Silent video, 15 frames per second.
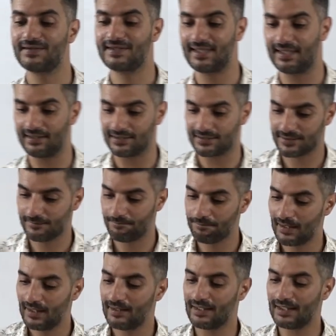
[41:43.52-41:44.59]
tell us,
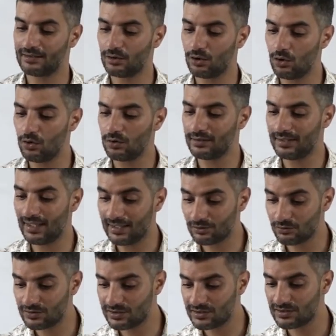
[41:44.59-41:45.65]
that all
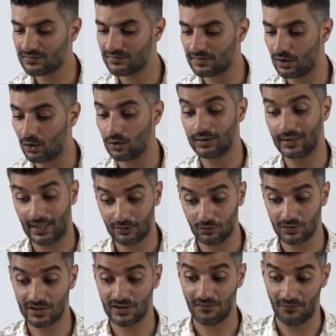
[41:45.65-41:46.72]
languages
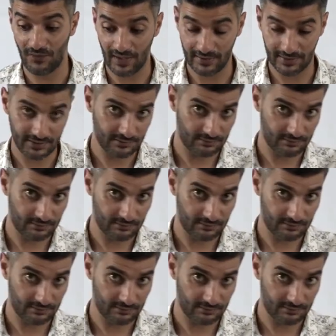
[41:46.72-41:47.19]
vary.